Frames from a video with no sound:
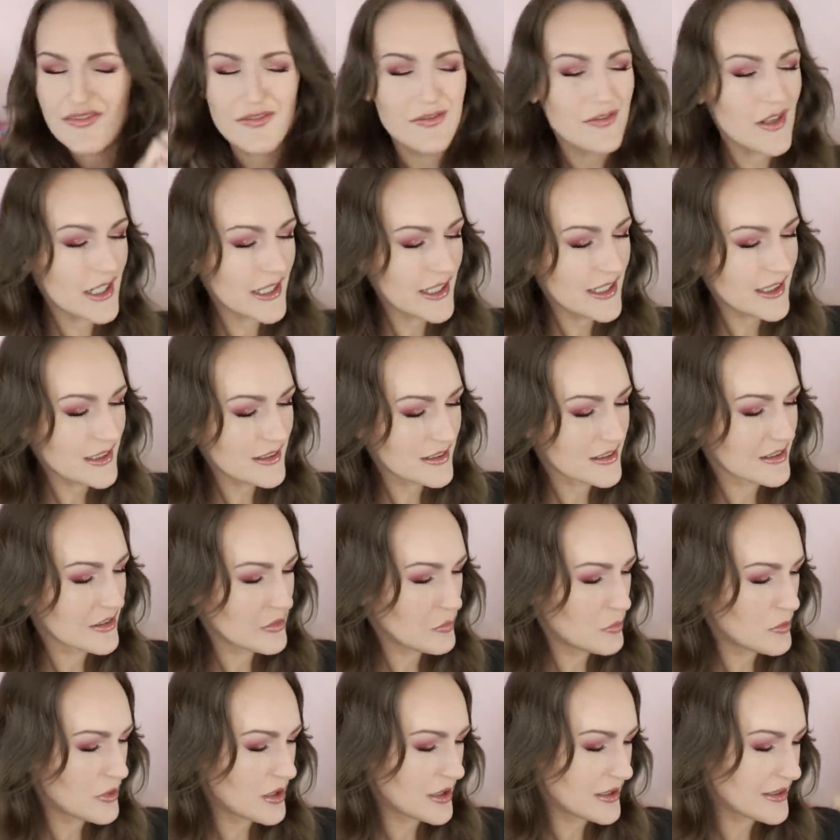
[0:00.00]
Fucking,
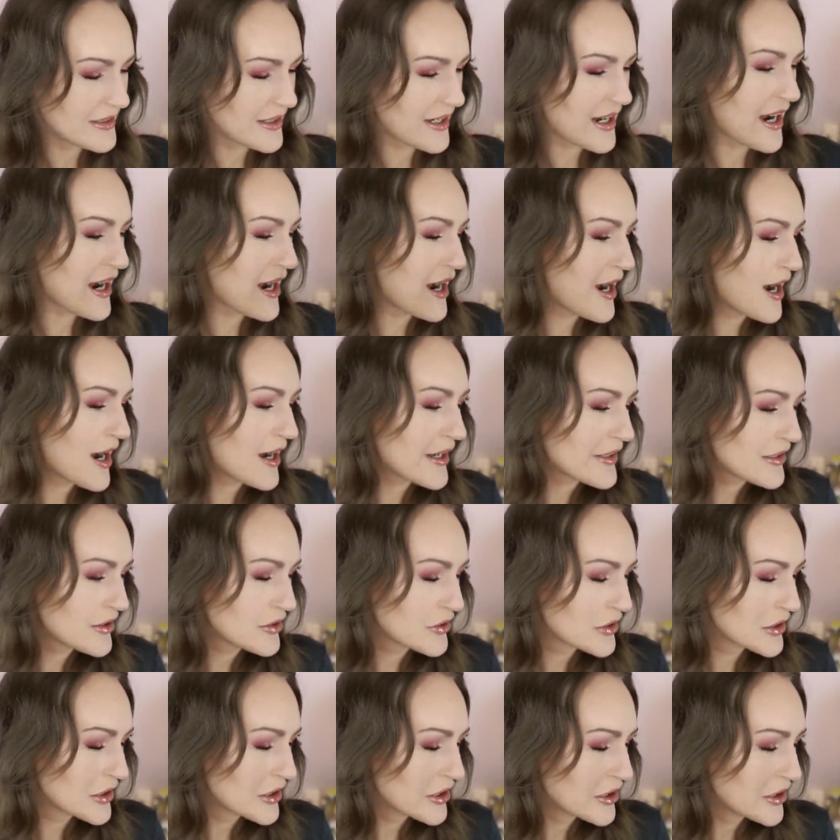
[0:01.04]
what are
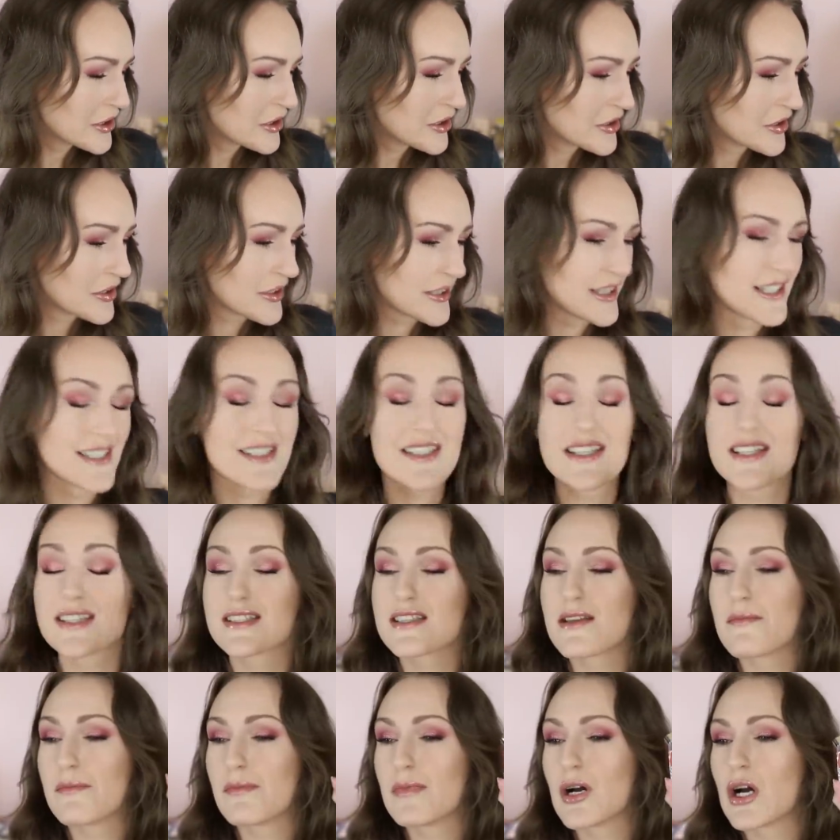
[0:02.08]
you? This
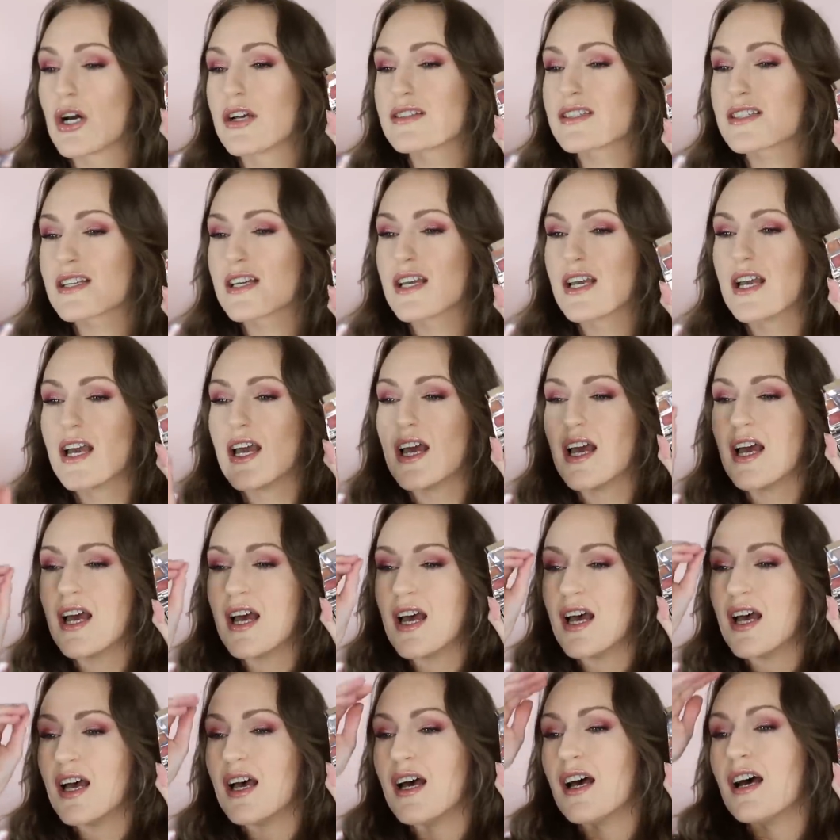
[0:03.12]
is the most,
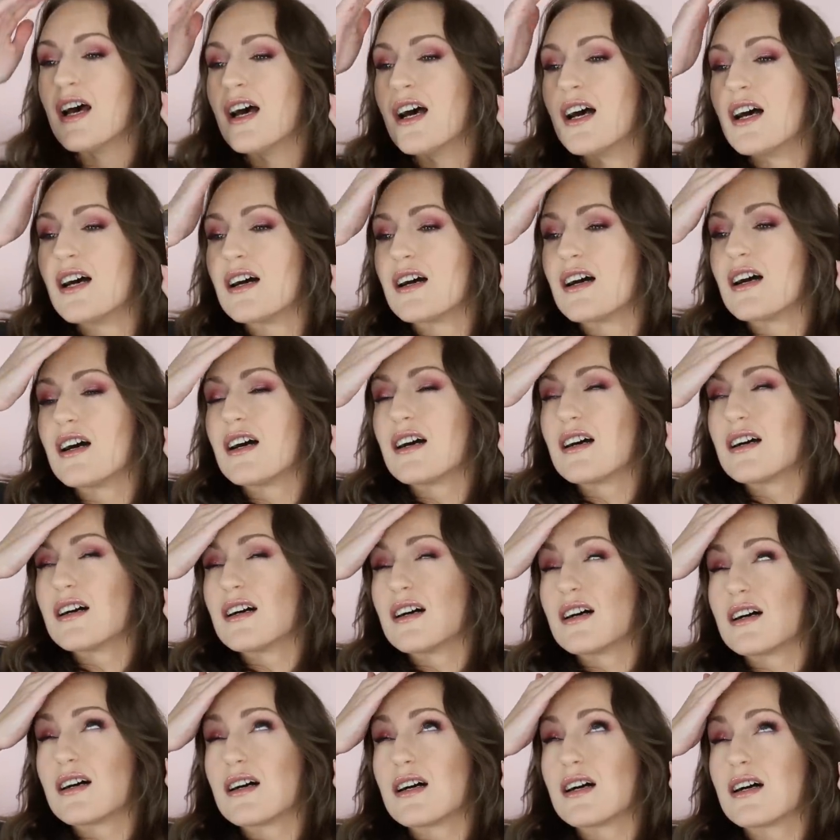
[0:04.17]

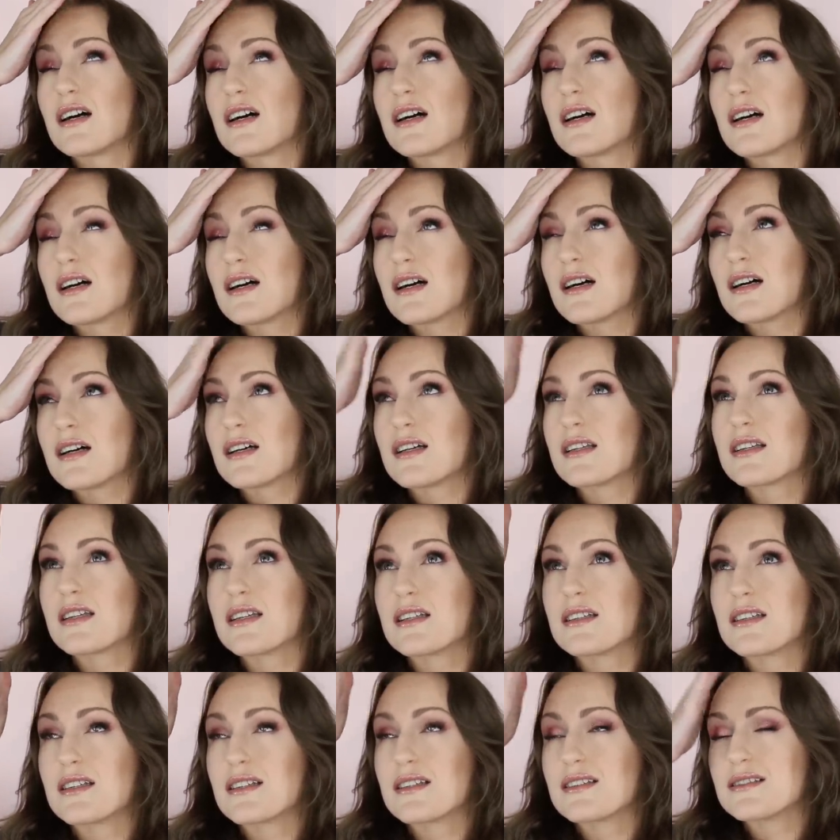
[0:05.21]
ugh,
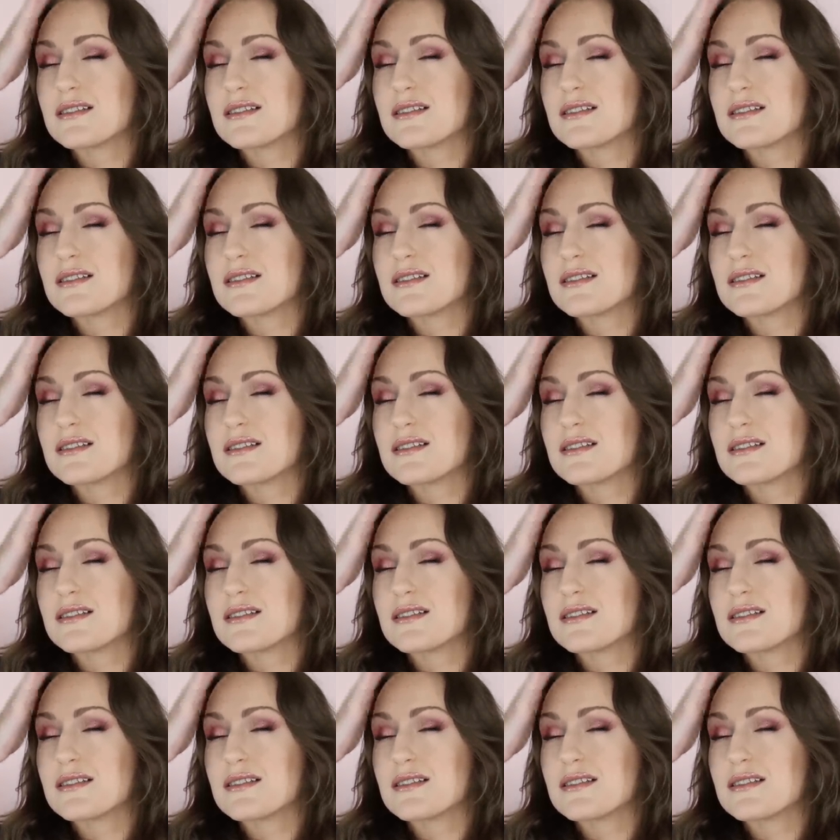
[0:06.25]
the,